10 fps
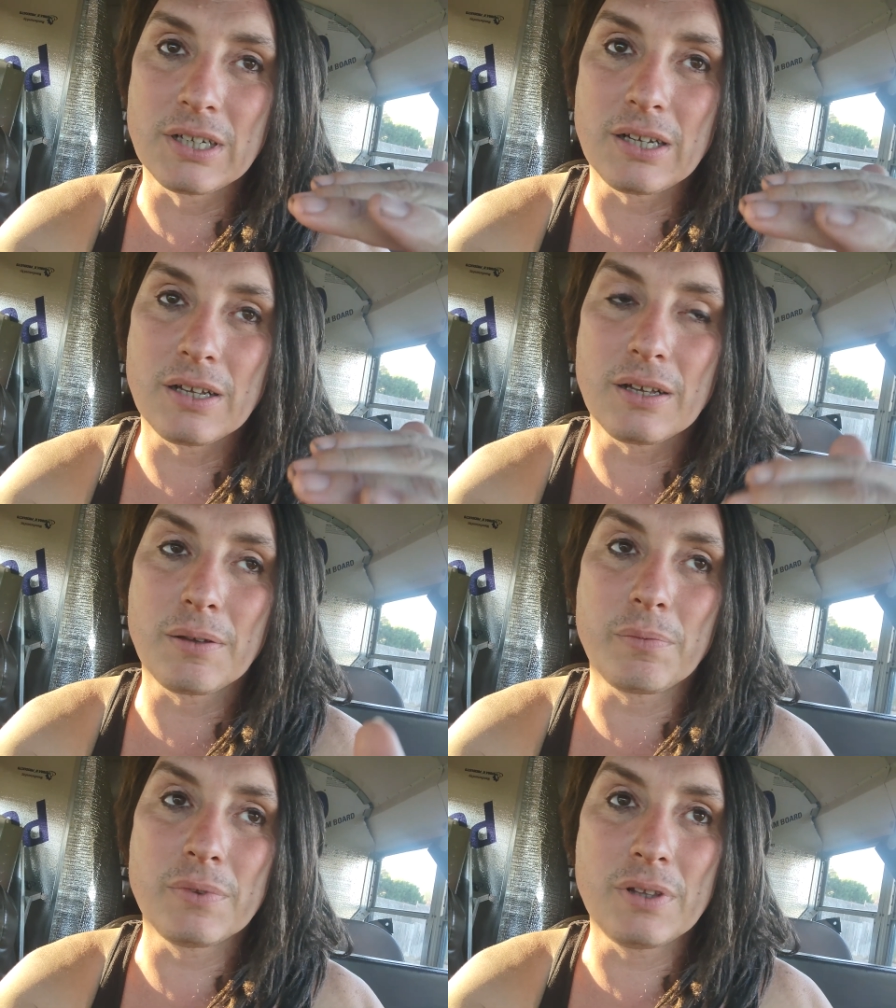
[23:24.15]

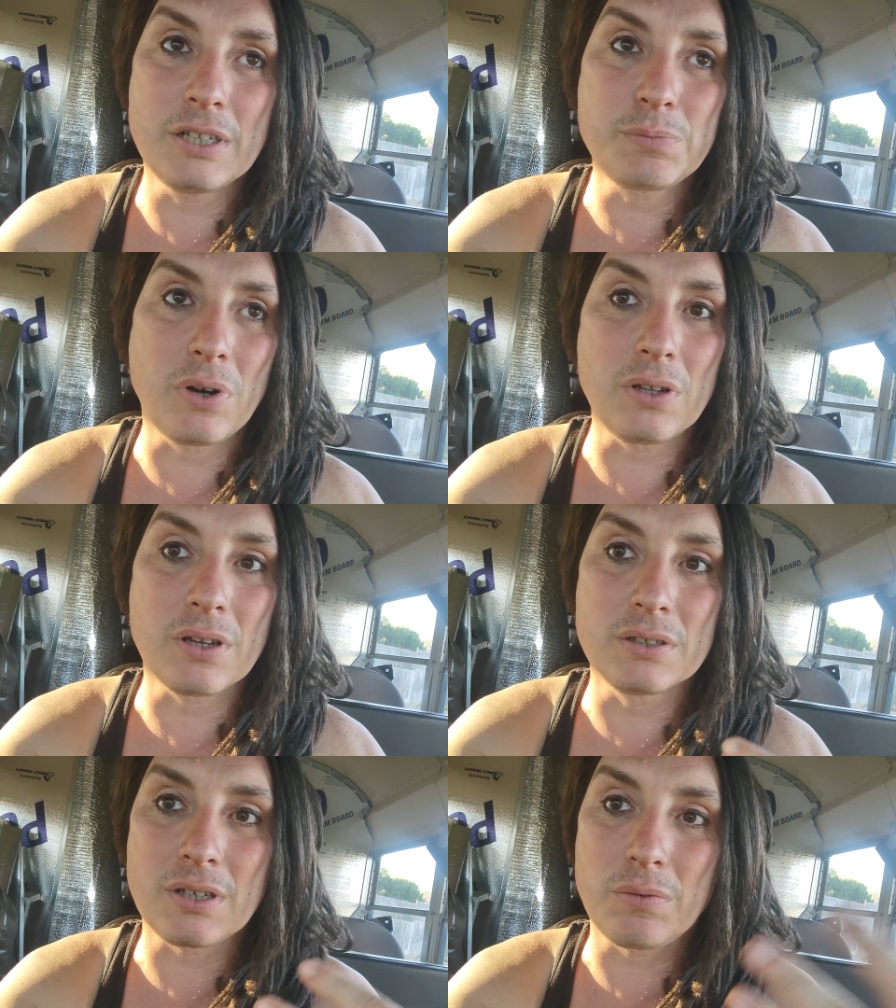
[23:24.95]
Uh, that's
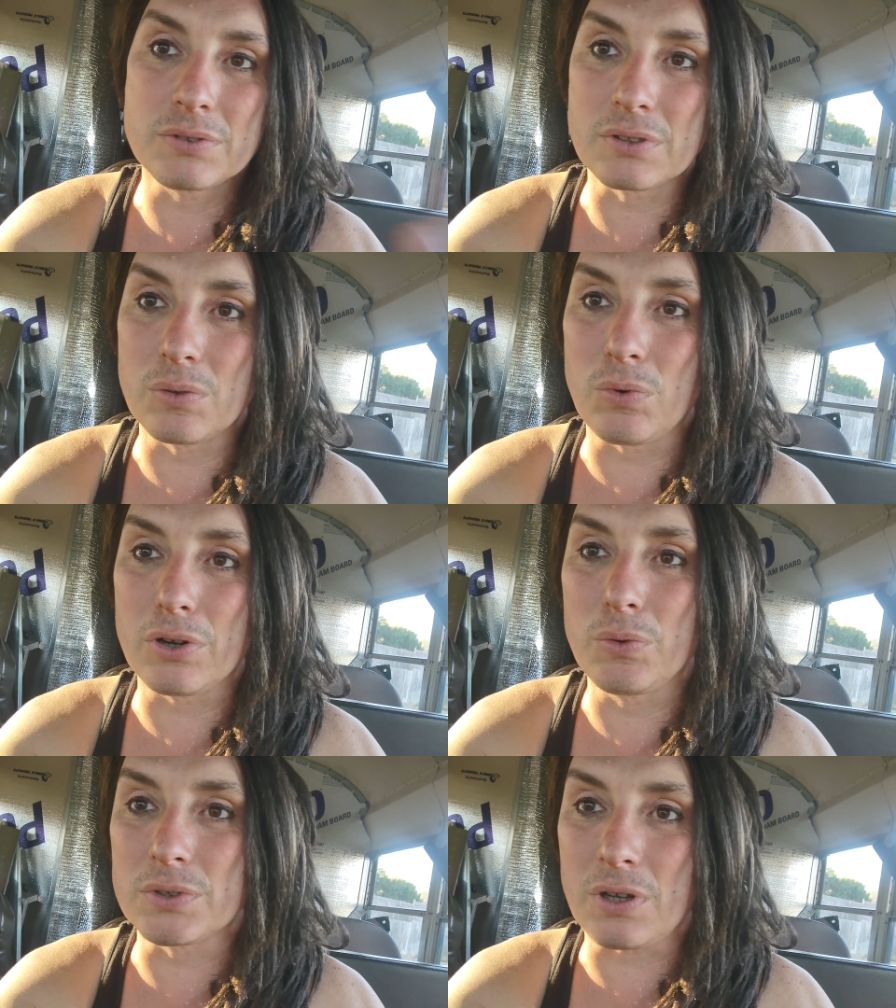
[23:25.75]
partly because I was the
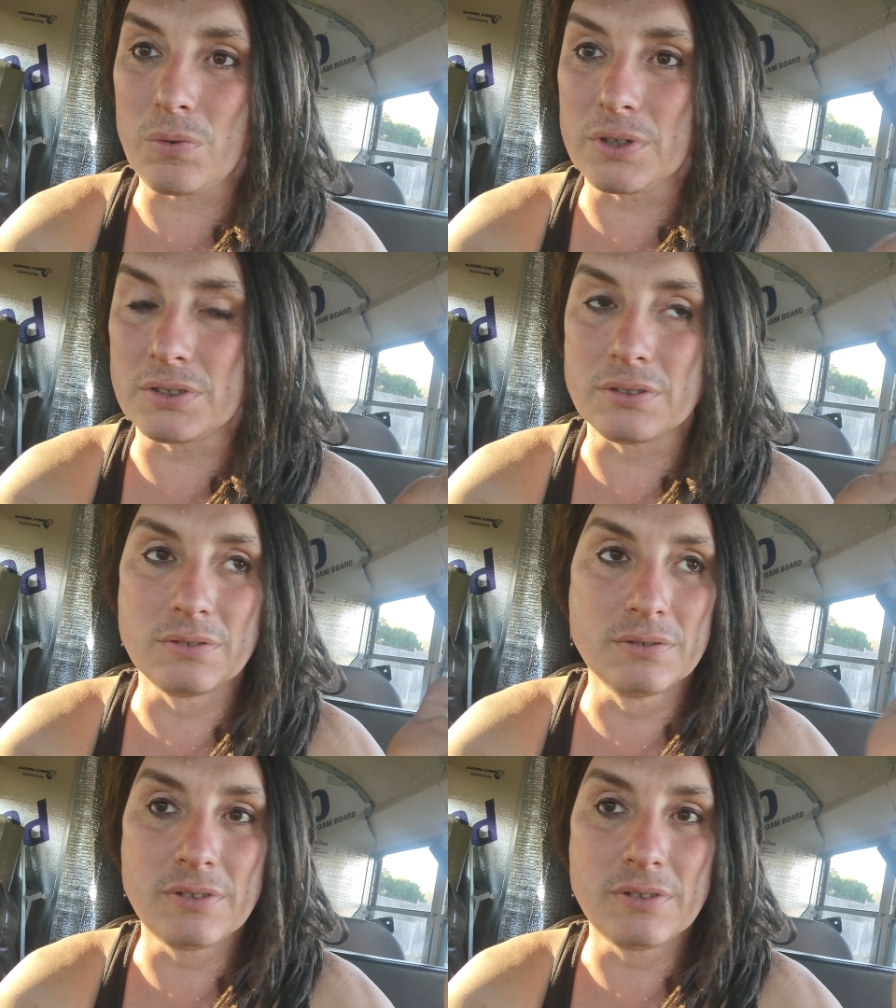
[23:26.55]
one who was always